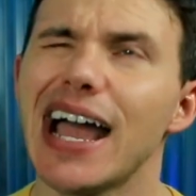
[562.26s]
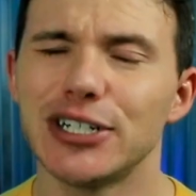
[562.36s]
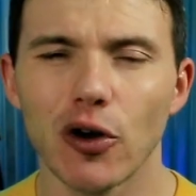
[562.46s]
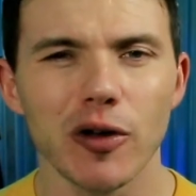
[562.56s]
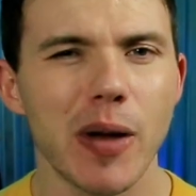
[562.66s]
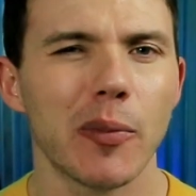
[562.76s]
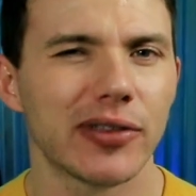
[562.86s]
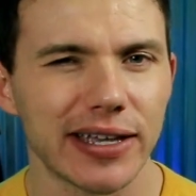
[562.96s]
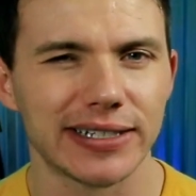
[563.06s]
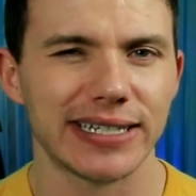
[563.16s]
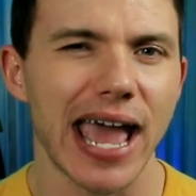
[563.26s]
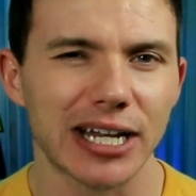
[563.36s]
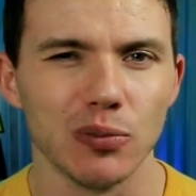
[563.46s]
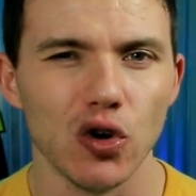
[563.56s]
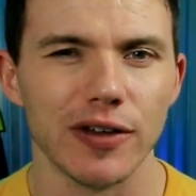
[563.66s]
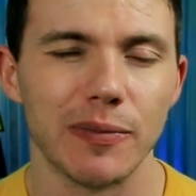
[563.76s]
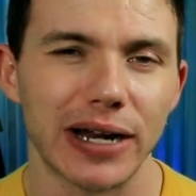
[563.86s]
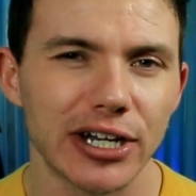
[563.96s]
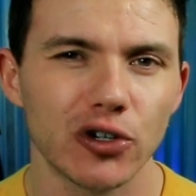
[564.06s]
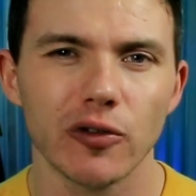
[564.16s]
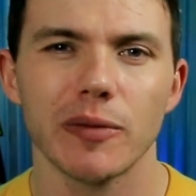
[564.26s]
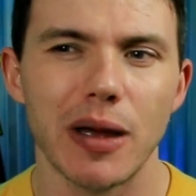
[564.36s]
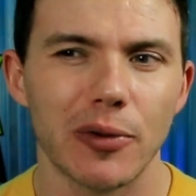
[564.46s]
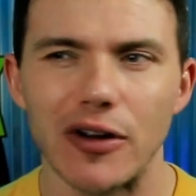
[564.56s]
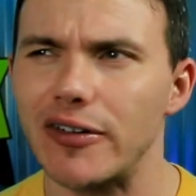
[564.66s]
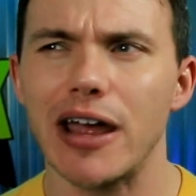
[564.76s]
I don't remember the exact movie, but I do remember